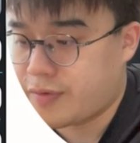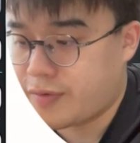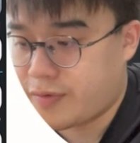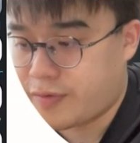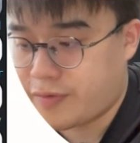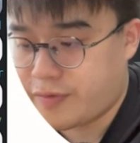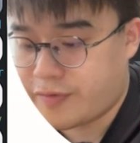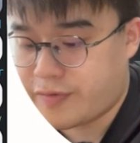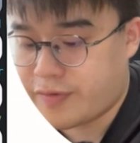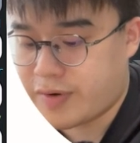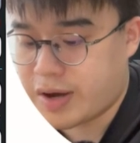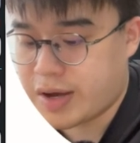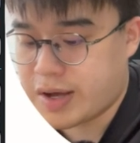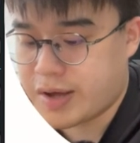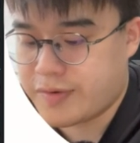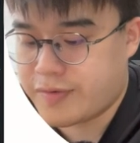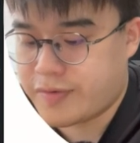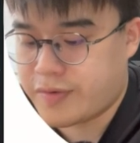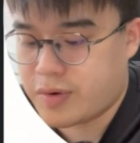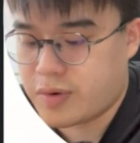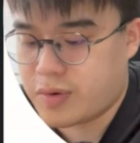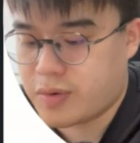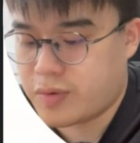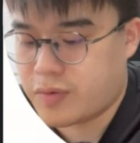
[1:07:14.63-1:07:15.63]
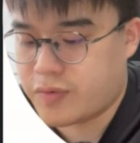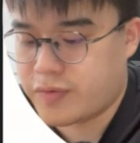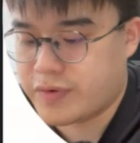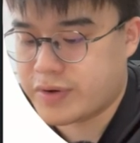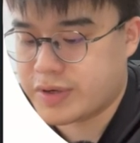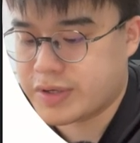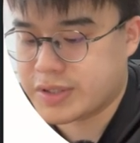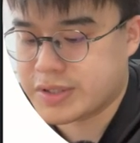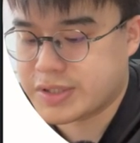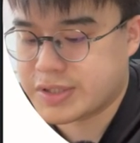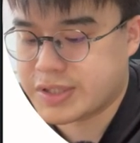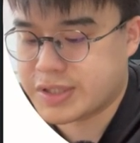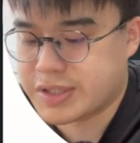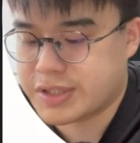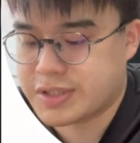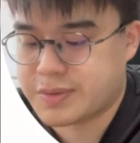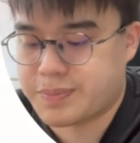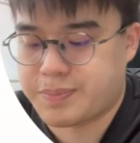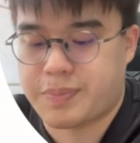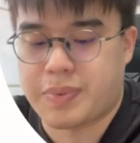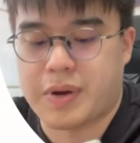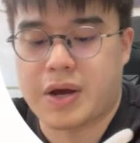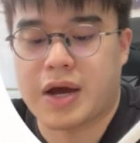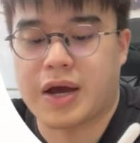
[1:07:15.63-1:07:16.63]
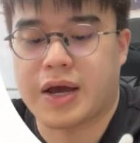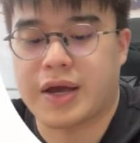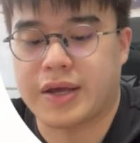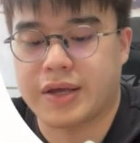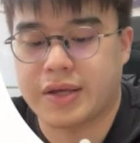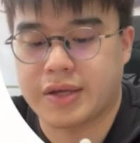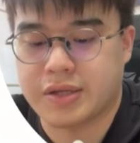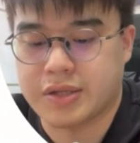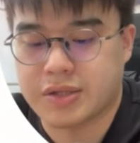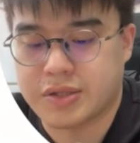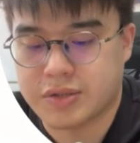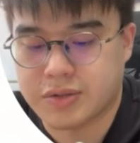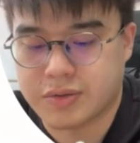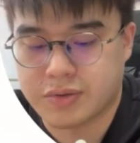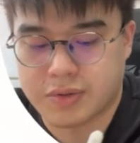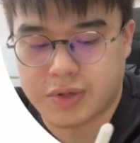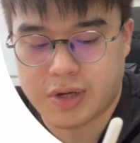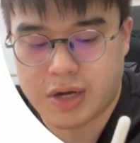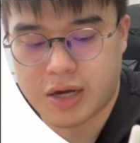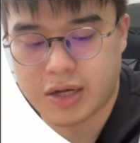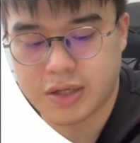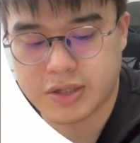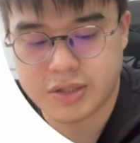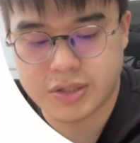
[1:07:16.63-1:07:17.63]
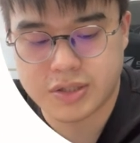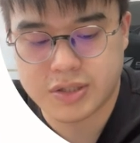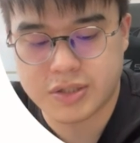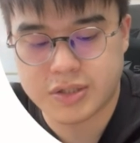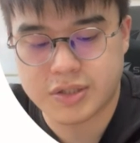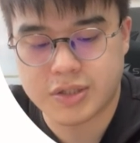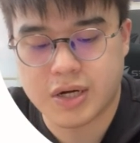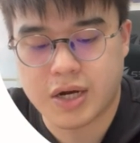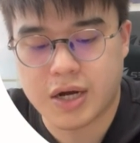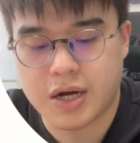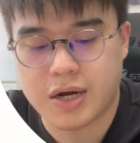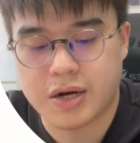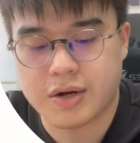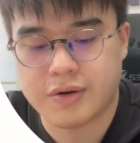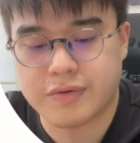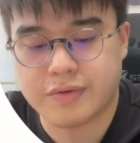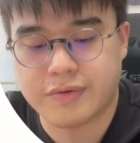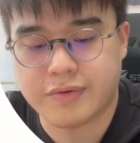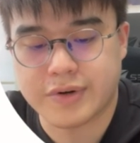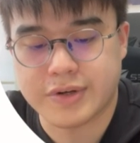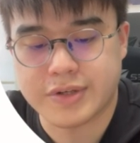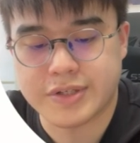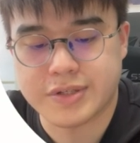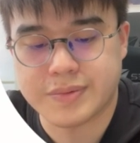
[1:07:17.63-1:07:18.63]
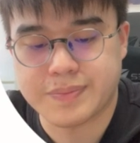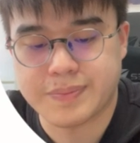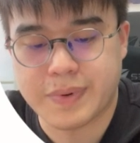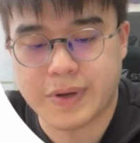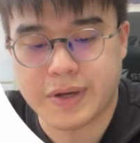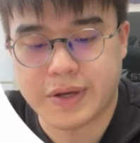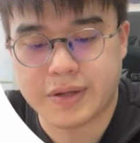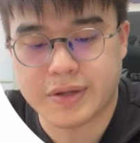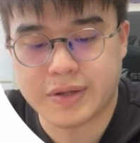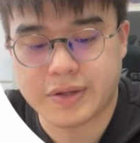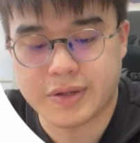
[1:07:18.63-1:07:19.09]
5 over 6 pi. So the answer are respectively